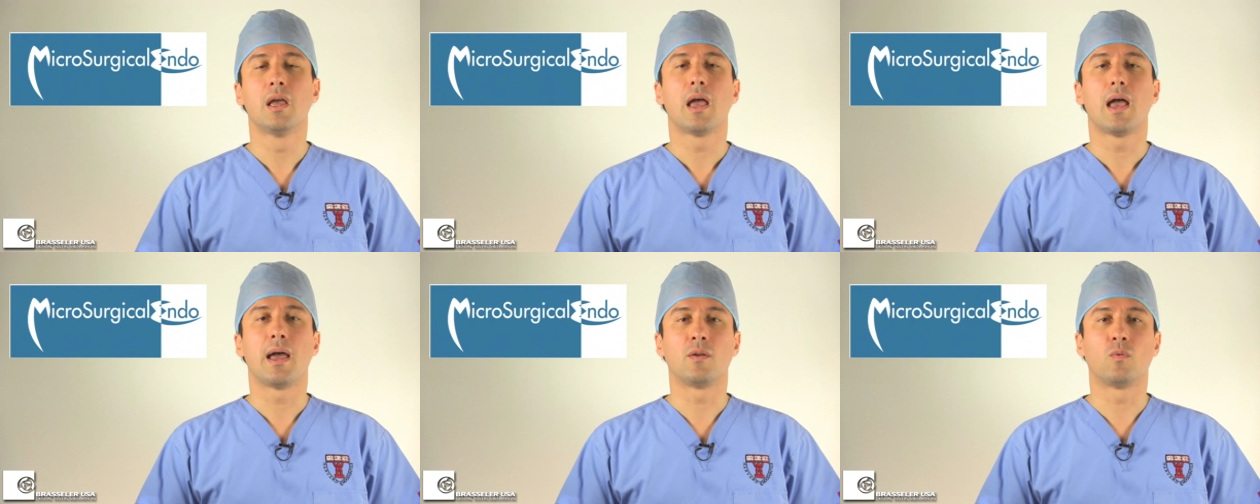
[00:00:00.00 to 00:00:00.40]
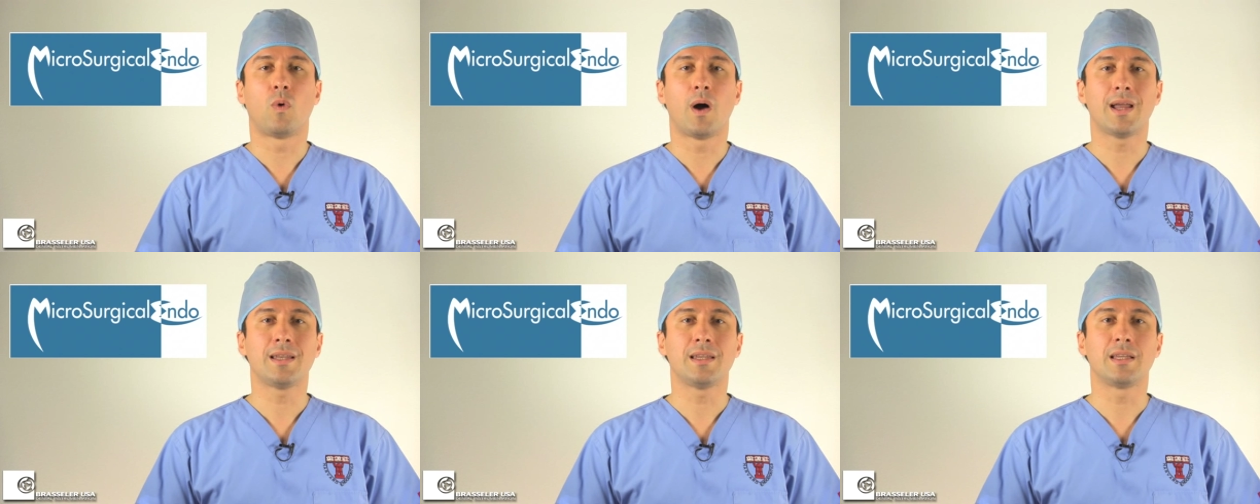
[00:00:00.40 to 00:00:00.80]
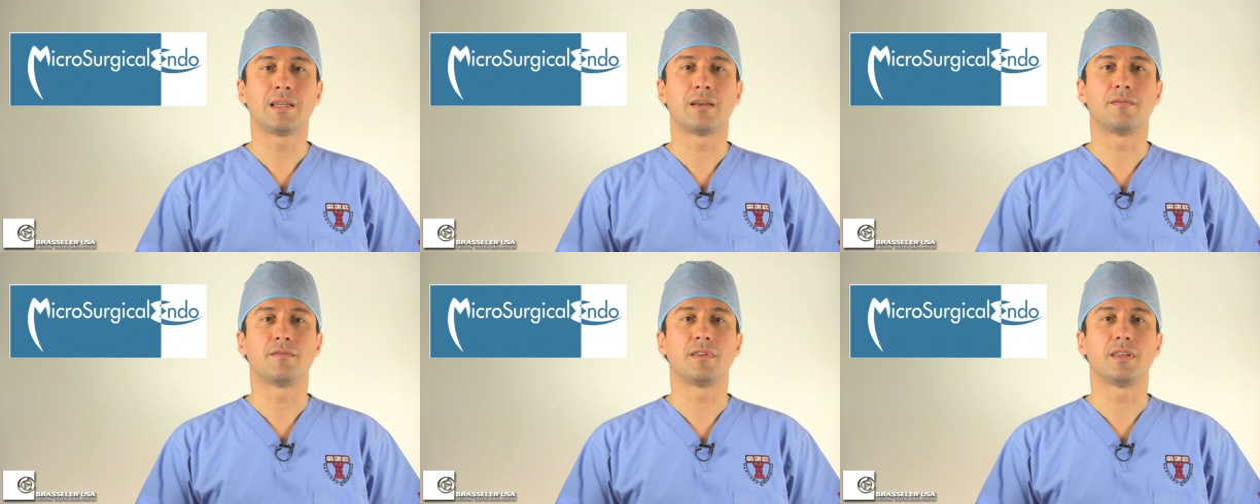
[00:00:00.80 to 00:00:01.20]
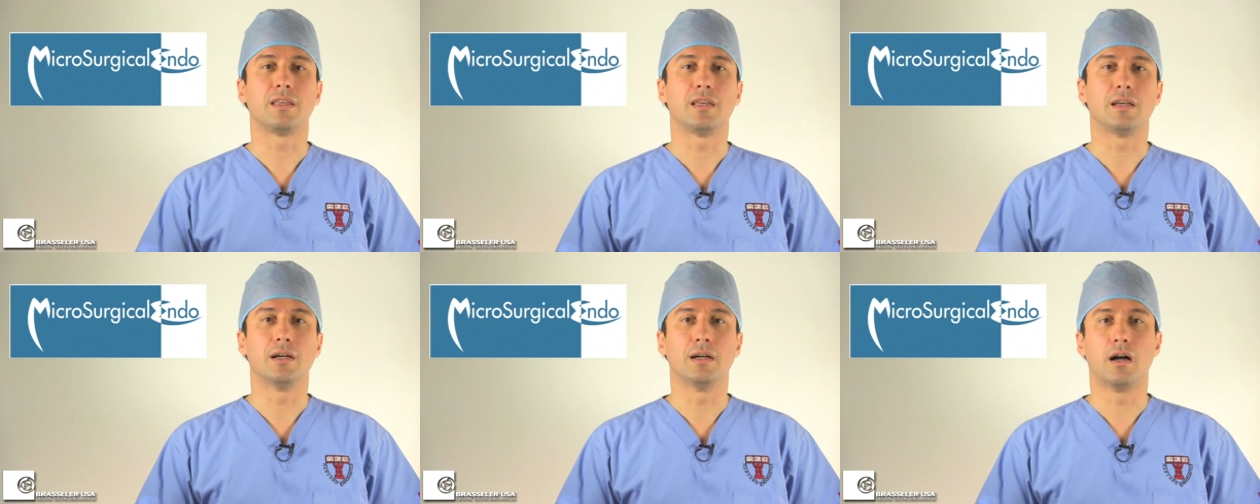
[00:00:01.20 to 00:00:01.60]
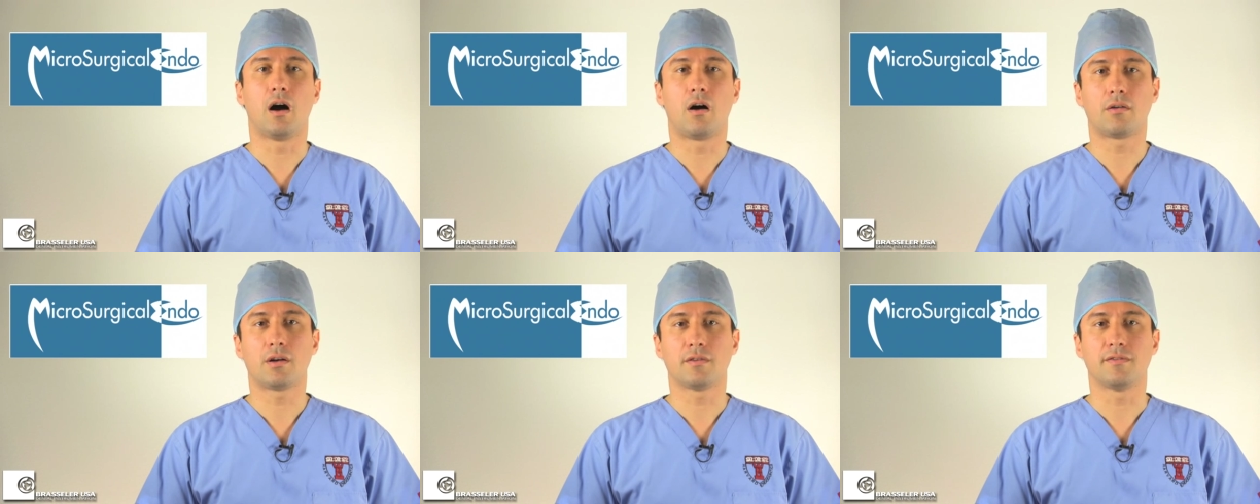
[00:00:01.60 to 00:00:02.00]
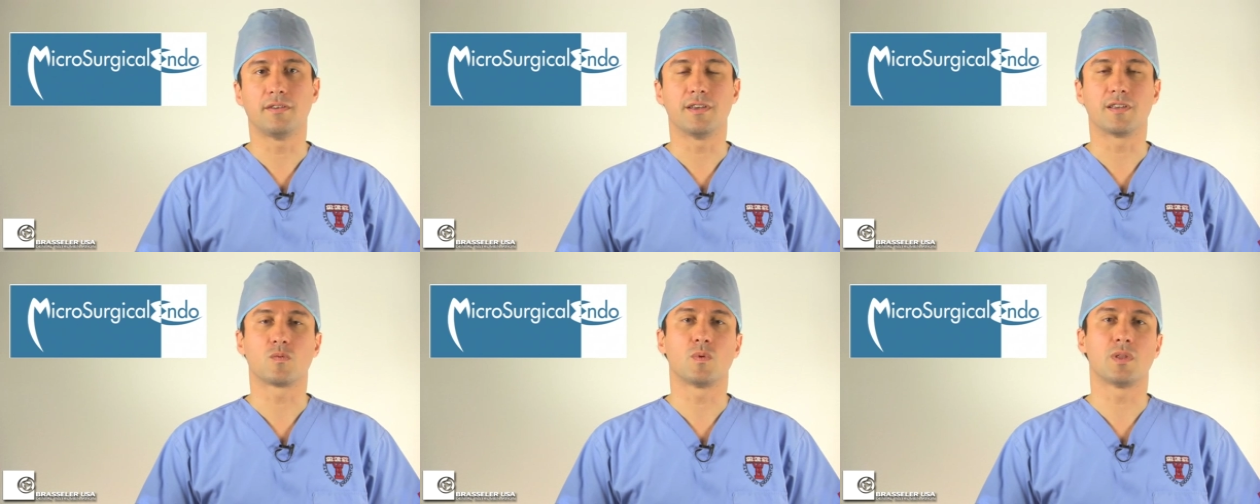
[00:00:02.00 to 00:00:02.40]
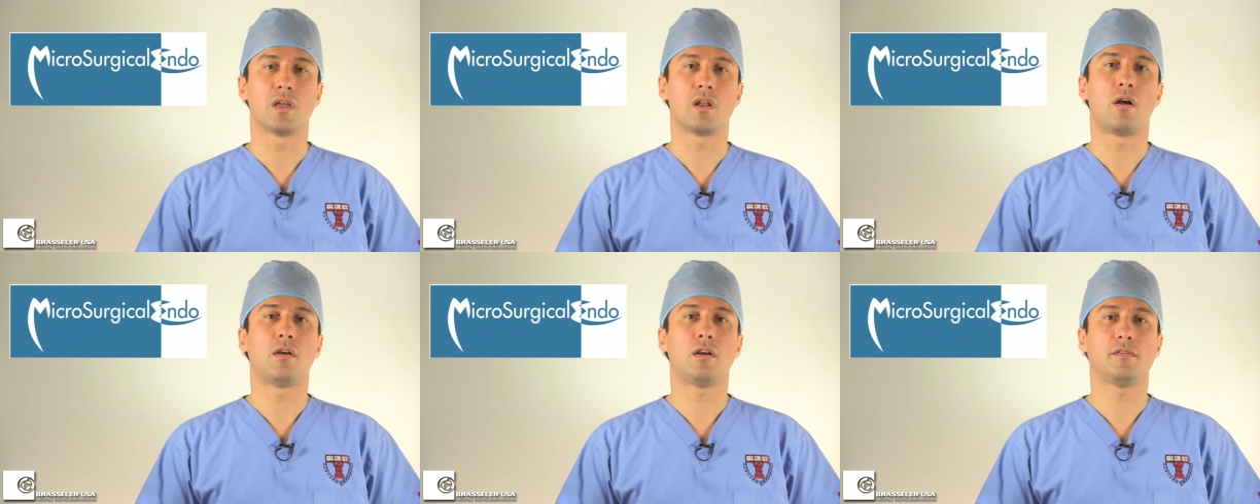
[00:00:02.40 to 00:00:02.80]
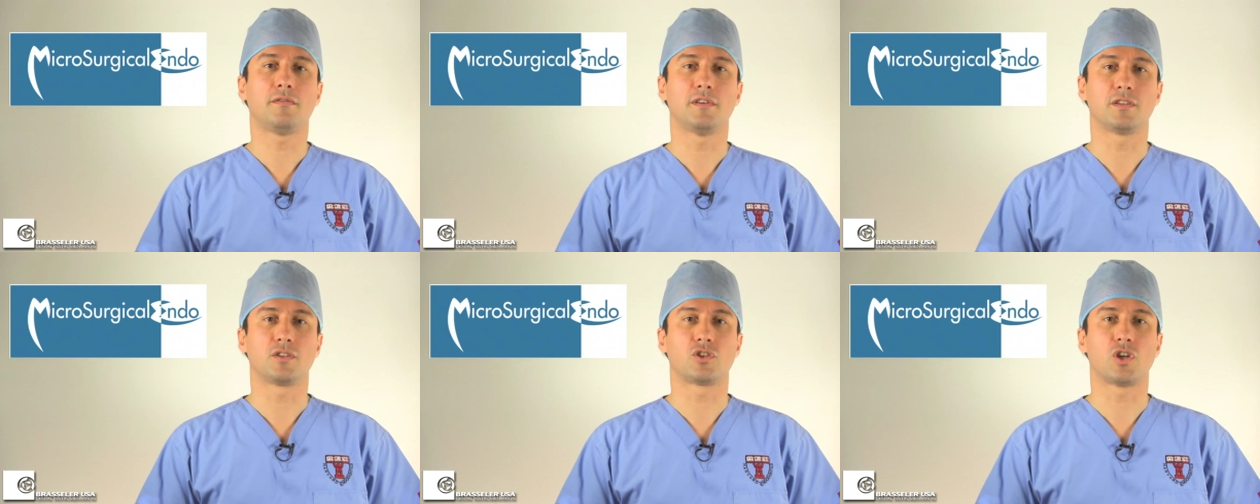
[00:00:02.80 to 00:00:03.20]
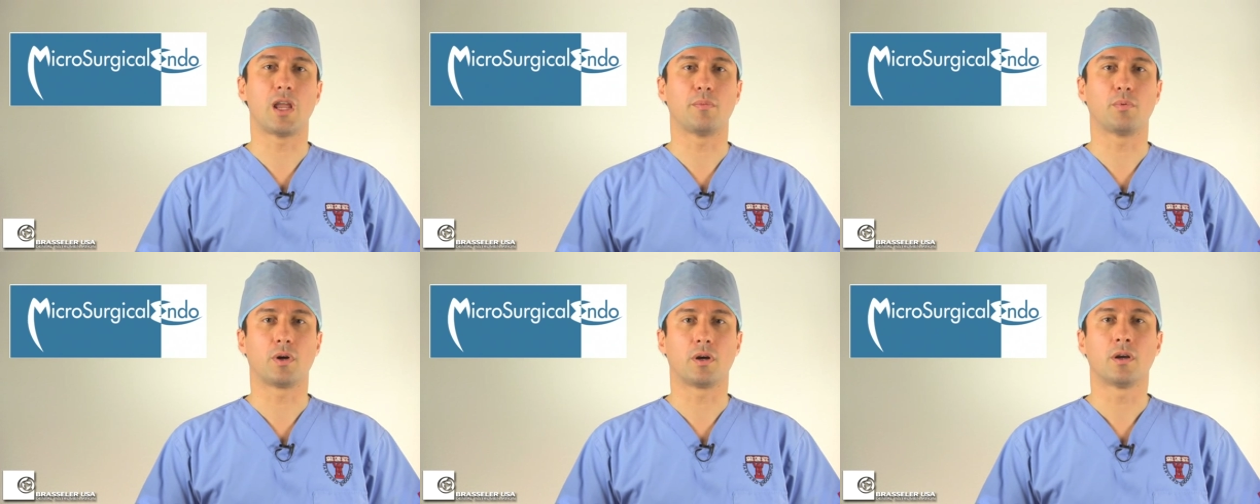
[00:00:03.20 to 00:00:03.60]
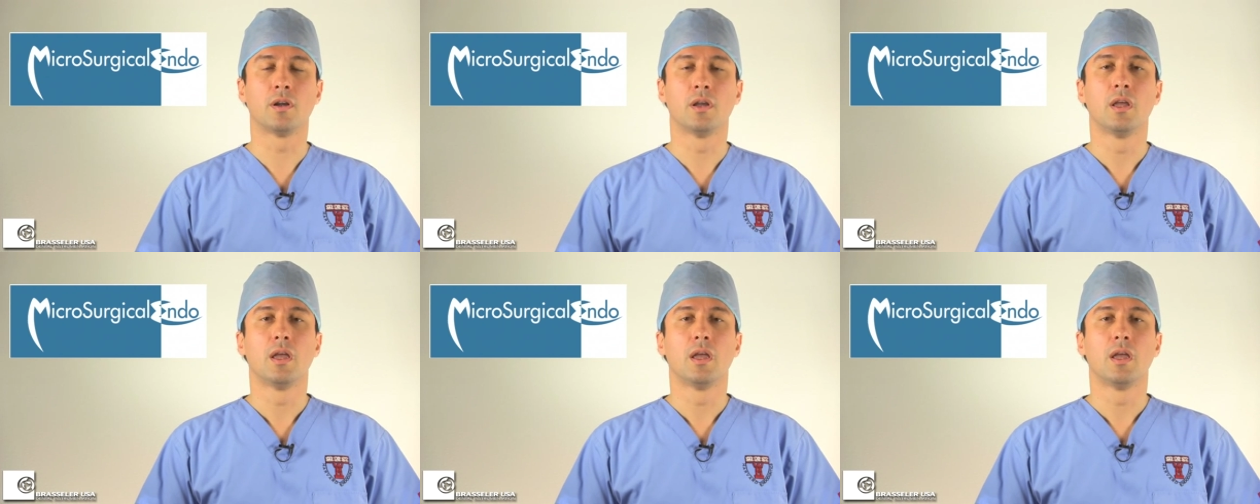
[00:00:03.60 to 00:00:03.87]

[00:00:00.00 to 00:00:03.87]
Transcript: and widening of the orifice with an orifice shaper